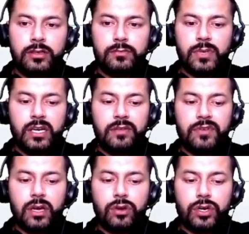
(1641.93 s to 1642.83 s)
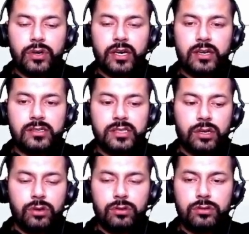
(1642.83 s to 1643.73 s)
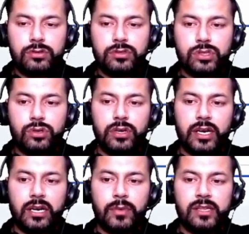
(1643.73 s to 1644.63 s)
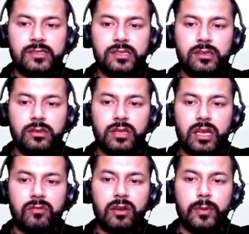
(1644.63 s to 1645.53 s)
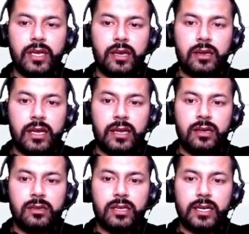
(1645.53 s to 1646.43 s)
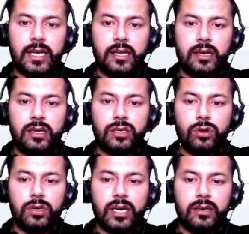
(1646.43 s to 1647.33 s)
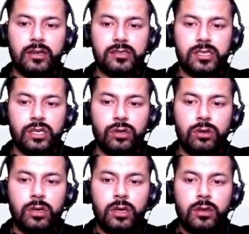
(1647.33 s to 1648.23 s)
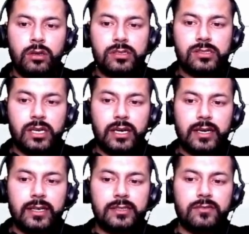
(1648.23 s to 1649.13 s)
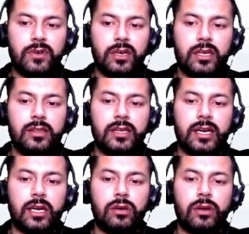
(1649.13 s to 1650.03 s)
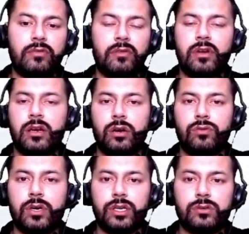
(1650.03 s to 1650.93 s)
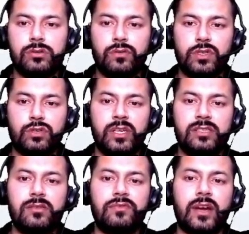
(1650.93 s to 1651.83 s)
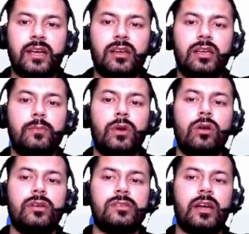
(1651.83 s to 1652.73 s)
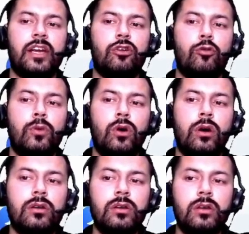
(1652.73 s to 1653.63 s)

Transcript: But if you are going to enter 0, so it means there will be a error, that error, don't enter 0. Still it is working, that hello everyone, how are you. So which means finally block is a kind of block